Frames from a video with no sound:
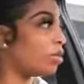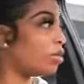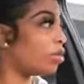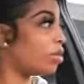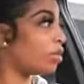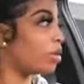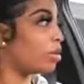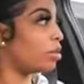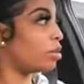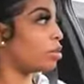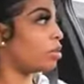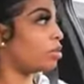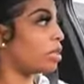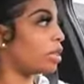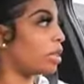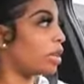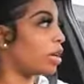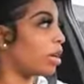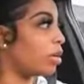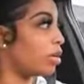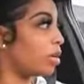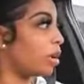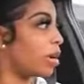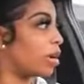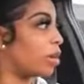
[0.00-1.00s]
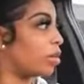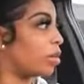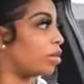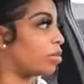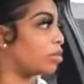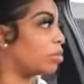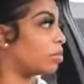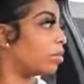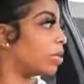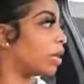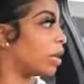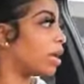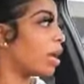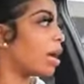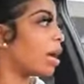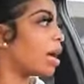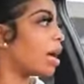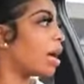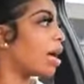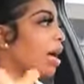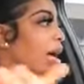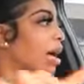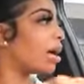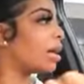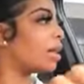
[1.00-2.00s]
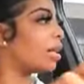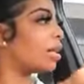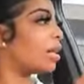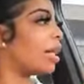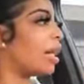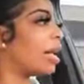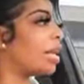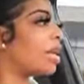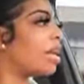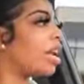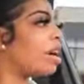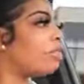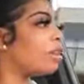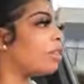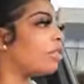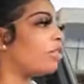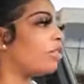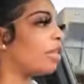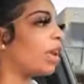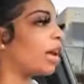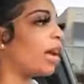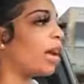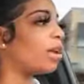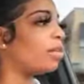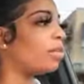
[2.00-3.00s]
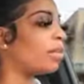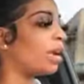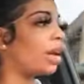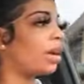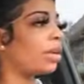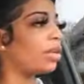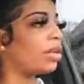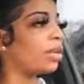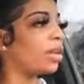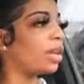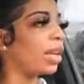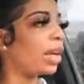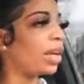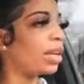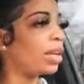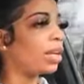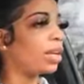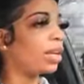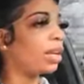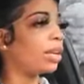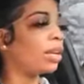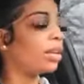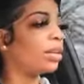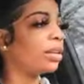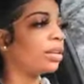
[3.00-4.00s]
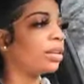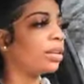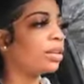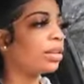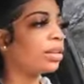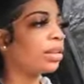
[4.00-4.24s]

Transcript: on the road to go home. Uh-uh, lady, don't be flying around here like that.